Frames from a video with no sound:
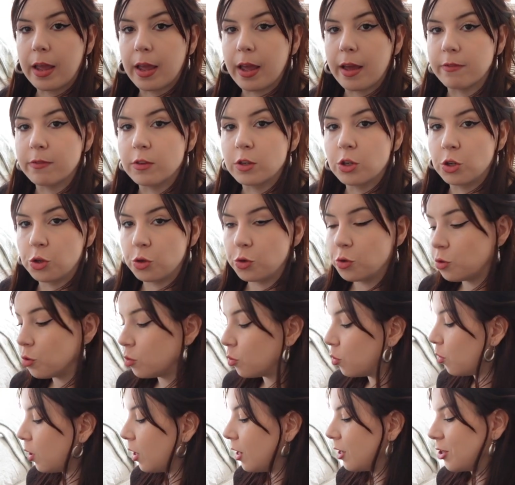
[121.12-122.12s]
have
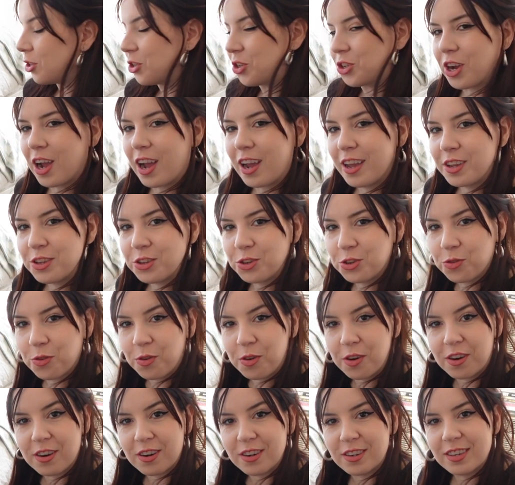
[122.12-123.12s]
2 giant
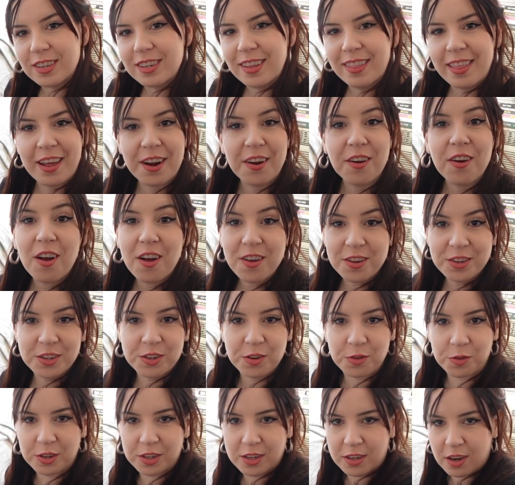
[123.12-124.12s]
drawers that are
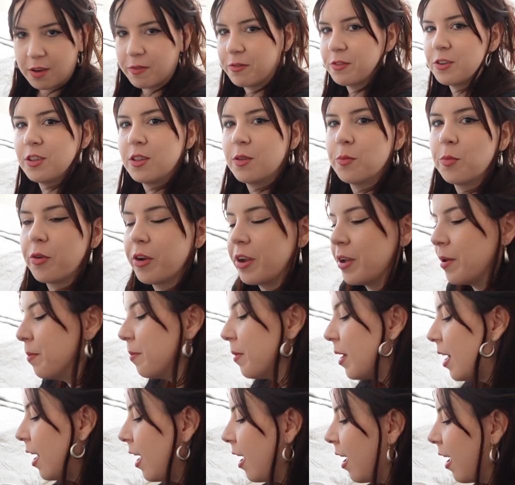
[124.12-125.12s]
also stuffed to the brim.
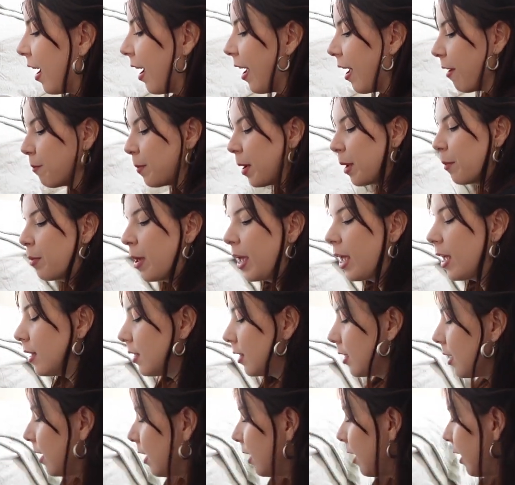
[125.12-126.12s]
I have my
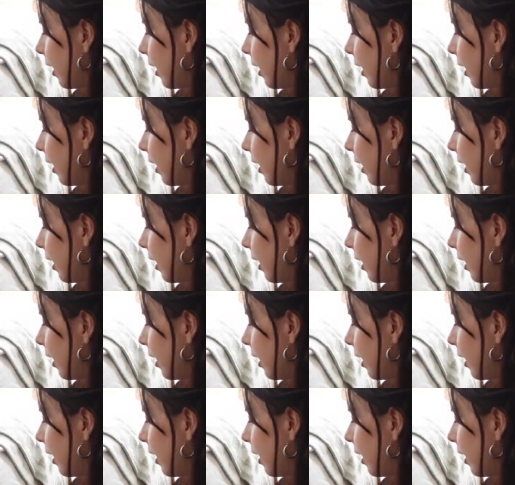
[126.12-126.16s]
pants in